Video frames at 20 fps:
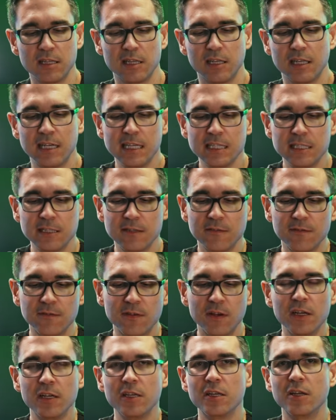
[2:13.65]
adhesive,
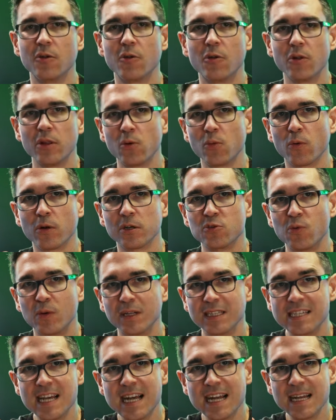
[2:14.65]
you know, it only works
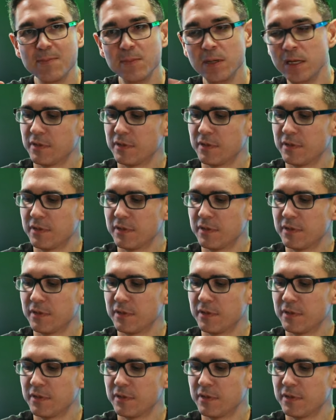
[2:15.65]
one time.